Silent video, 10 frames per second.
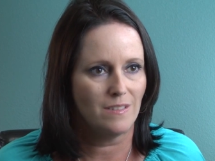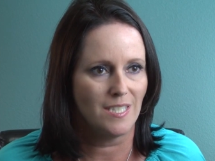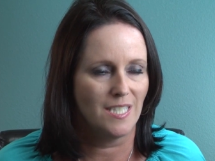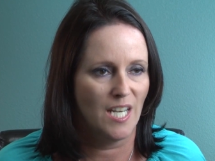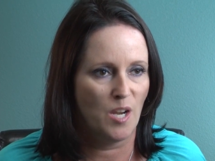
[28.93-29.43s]

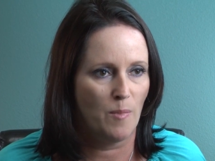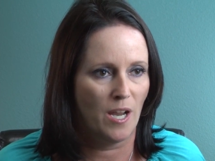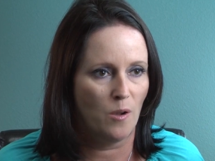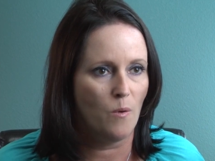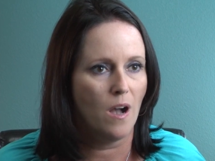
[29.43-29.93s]
60 day
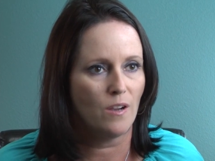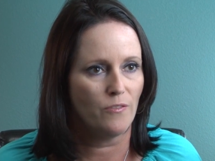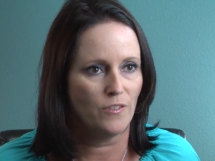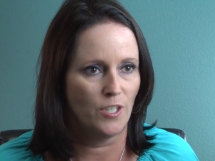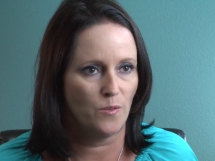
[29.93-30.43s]
mile walk,
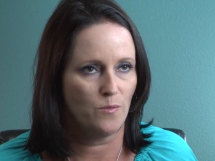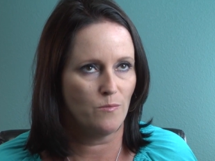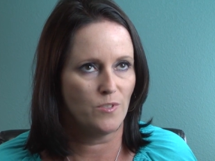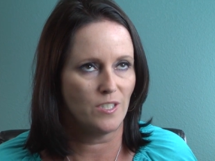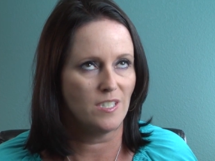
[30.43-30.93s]
you know,
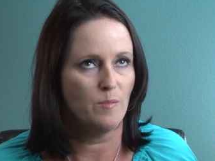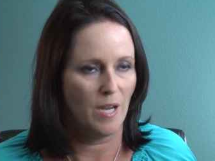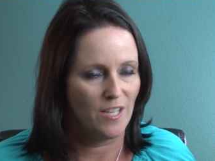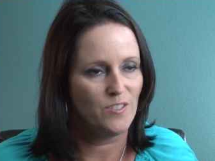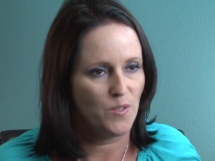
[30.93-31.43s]
60
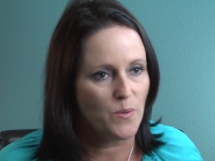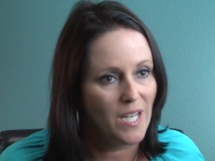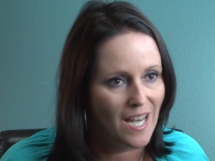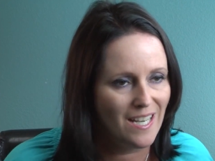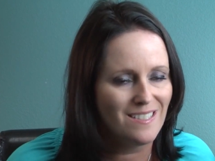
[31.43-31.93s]
miles in three
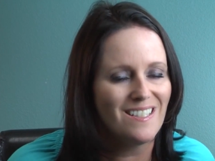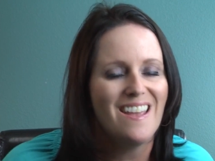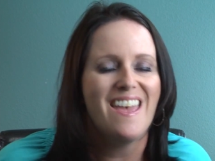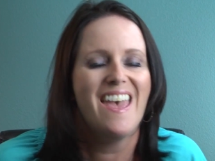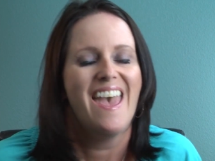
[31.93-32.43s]
days.
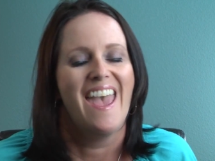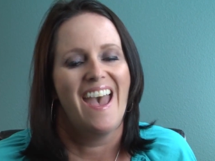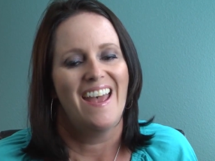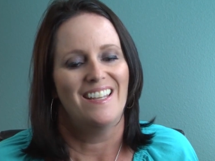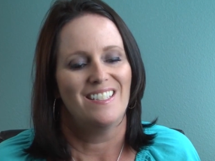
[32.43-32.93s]

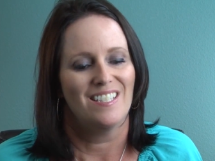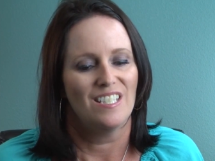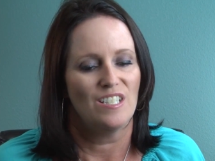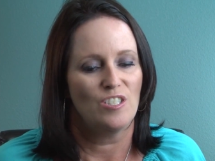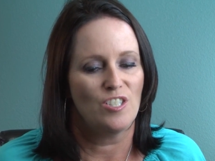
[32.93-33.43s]
And
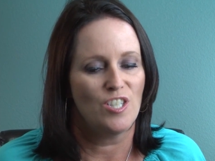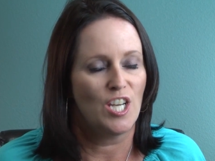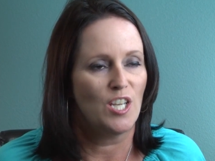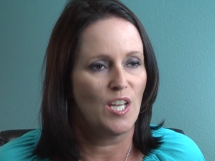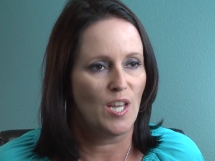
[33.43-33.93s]
just
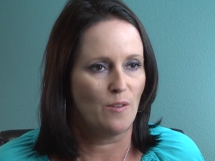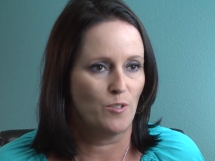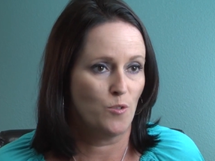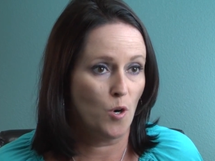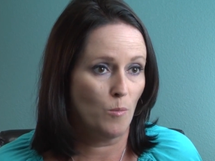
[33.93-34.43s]
thinking that life
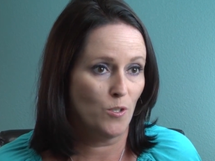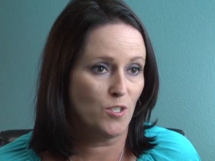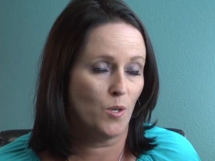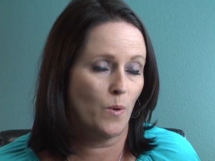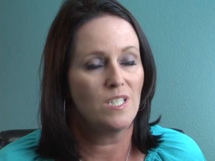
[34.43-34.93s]
was normal.
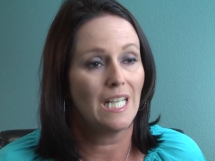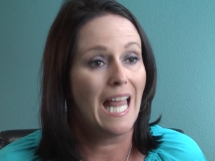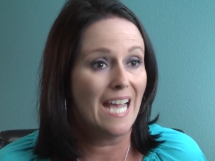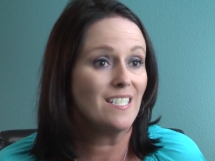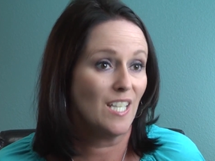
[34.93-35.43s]
So I was in
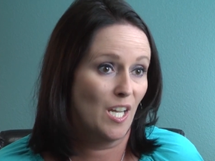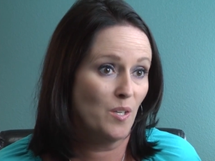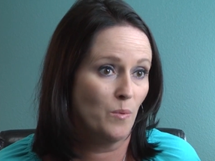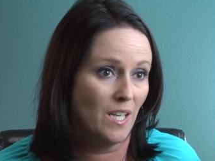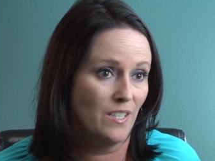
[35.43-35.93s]
Alaska
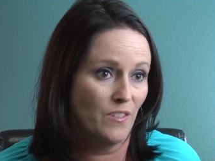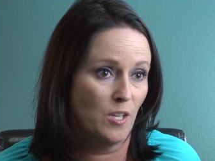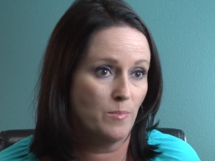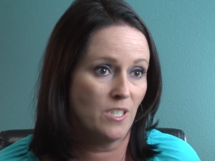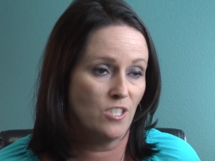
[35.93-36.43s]
when I
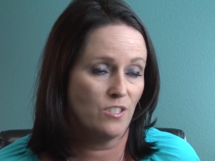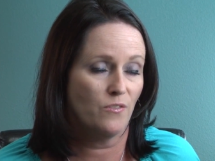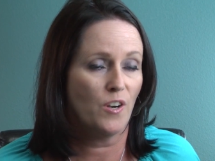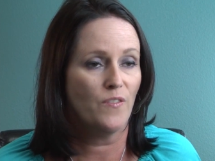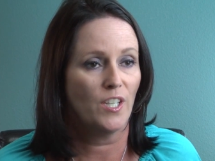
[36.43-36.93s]
developed congestive
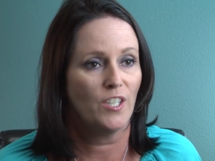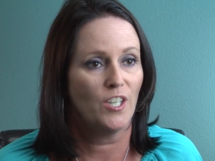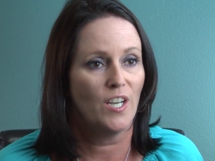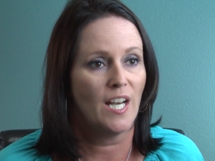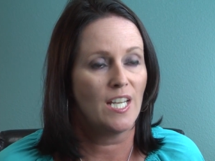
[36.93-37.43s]
heart
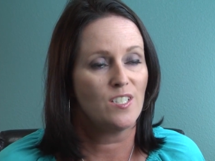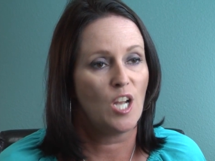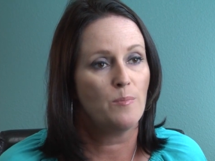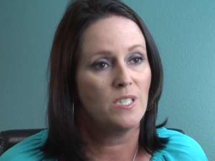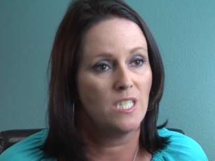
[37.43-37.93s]
failure, and I
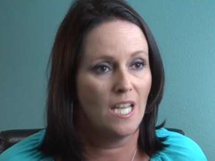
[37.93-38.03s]
stopped in